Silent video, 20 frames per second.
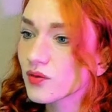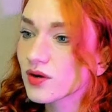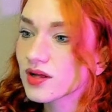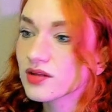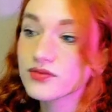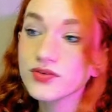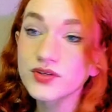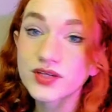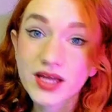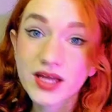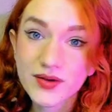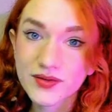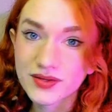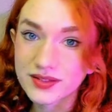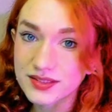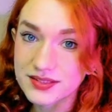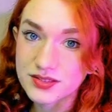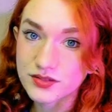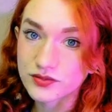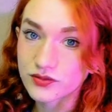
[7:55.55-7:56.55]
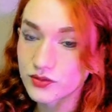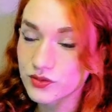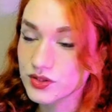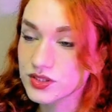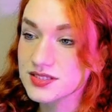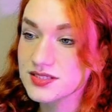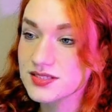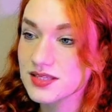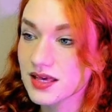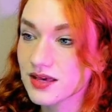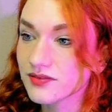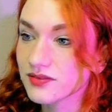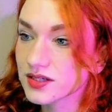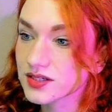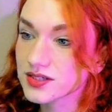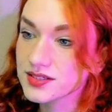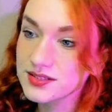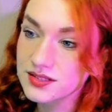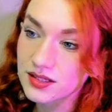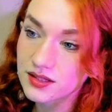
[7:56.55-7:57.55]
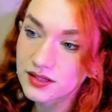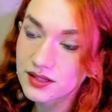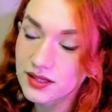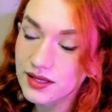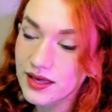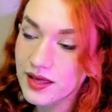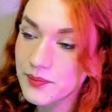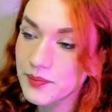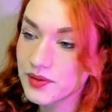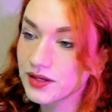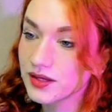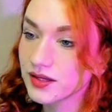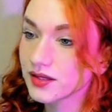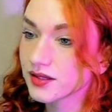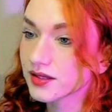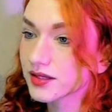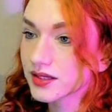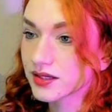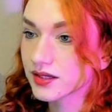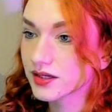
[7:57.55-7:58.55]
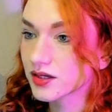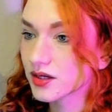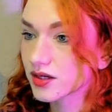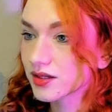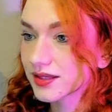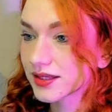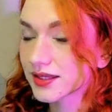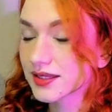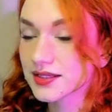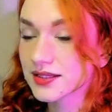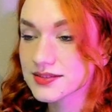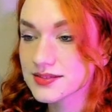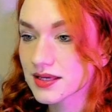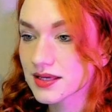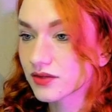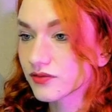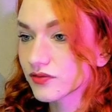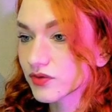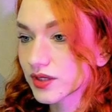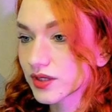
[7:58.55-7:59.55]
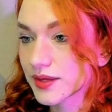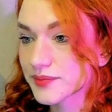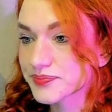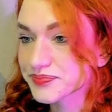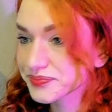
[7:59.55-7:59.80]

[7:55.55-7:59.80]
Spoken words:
Well, for now it is of course safe. There is nothing happening here on the king side for